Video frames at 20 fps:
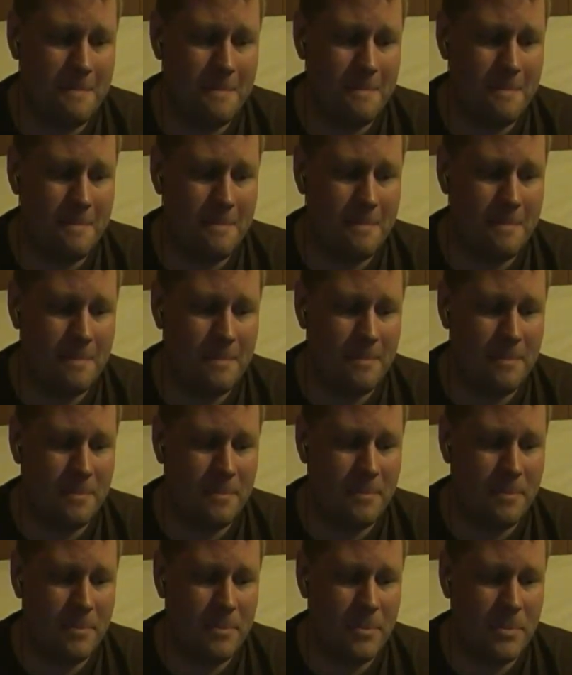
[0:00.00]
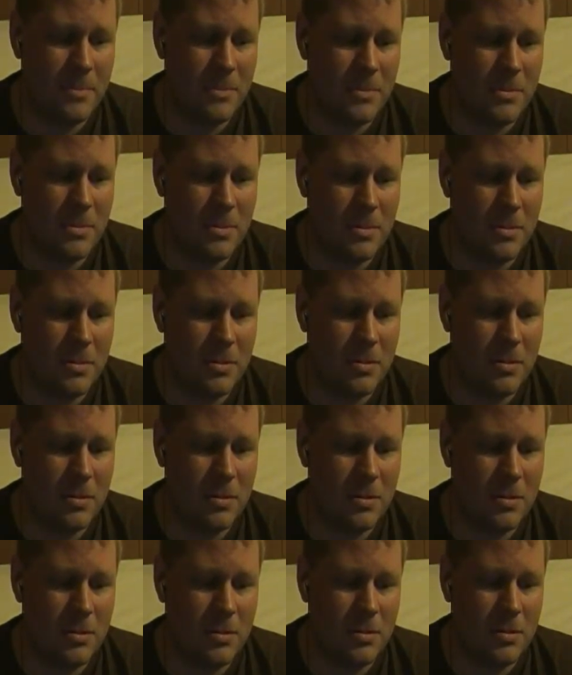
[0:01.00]

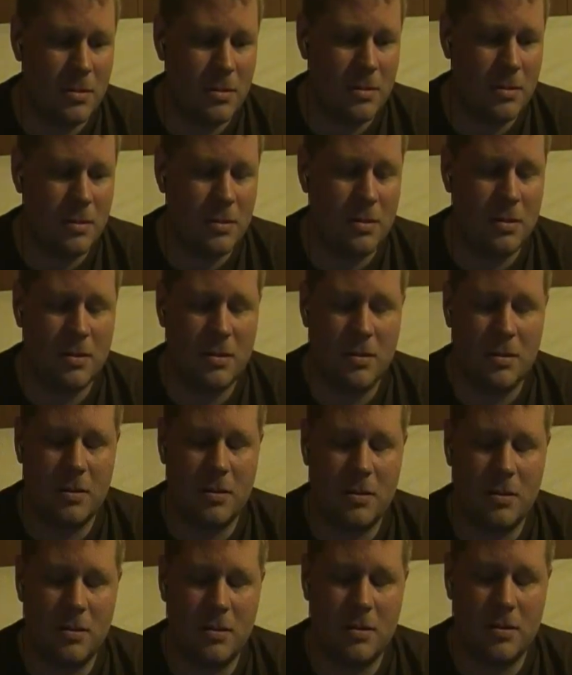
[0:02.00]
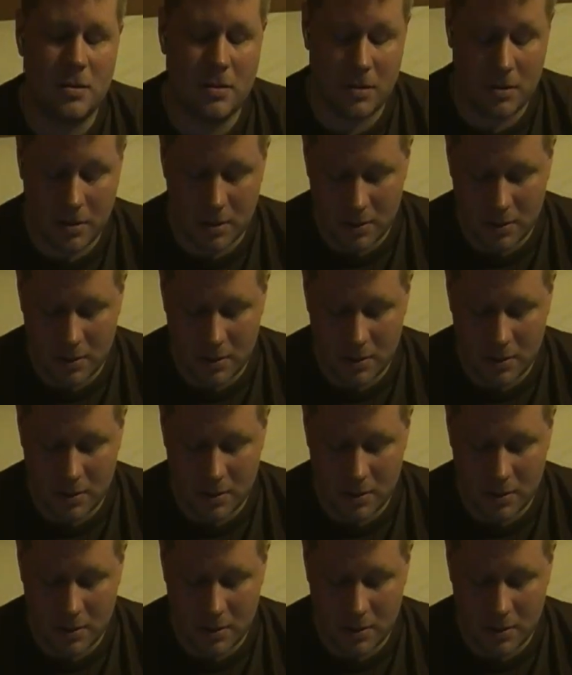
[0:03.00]
Nobody speaks.